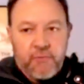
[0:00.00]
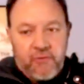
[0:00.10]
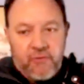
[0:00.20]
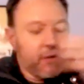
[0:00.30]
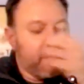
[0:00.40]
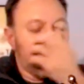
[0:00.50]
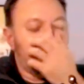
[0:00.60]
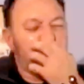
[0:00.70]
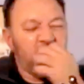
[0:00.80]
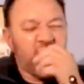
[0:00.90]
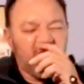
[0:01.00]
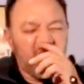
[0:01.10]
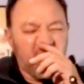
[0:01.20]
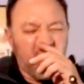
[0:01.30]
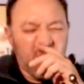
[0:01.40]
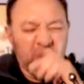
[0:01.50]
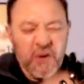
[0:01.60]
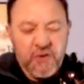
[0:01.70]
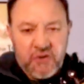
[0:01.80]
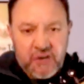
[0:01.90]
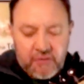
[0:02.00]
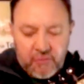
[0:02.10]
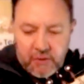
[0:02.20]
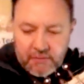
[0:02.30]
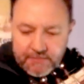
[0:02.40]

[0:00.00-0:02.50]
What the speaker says: So we're going to introduce some more notes here as well.